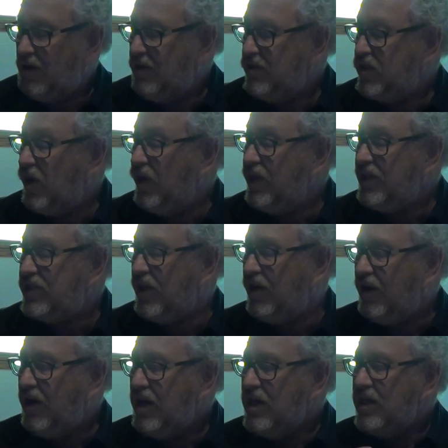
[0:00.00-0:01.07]
So these
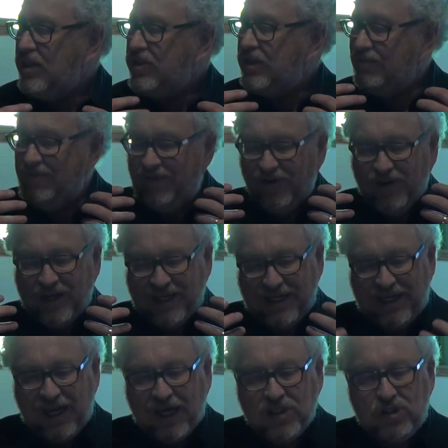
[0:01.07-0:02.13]
are some very
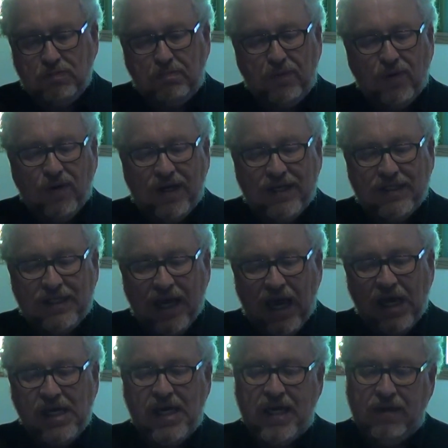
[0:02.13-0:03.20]
desperate
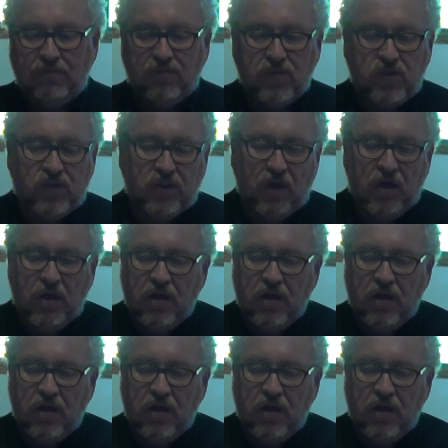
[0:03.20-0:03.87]
times